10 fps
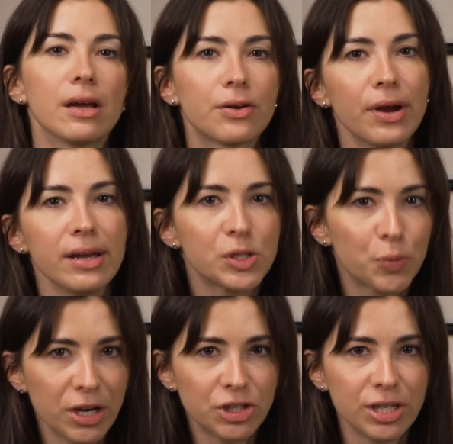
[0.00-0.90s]
It creates
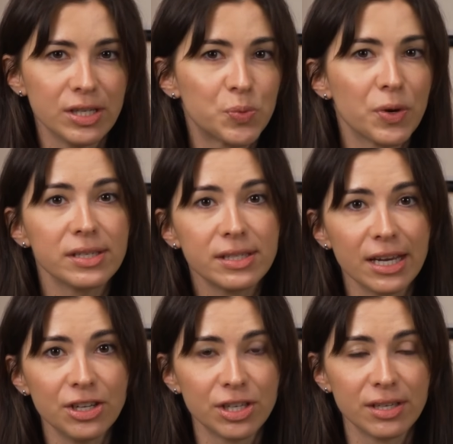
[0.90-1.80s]
spreadsheets,
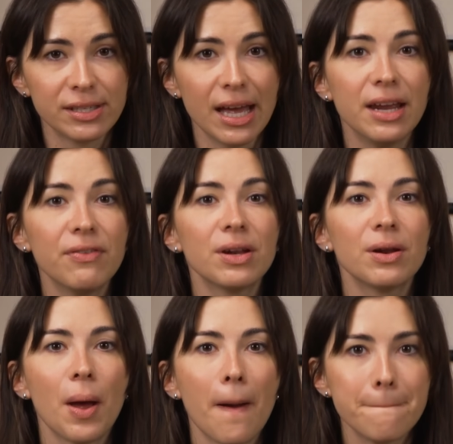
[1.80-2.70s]
presentations, and
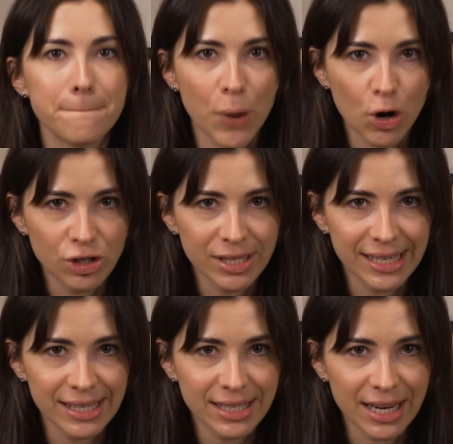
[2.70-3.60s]
even purchases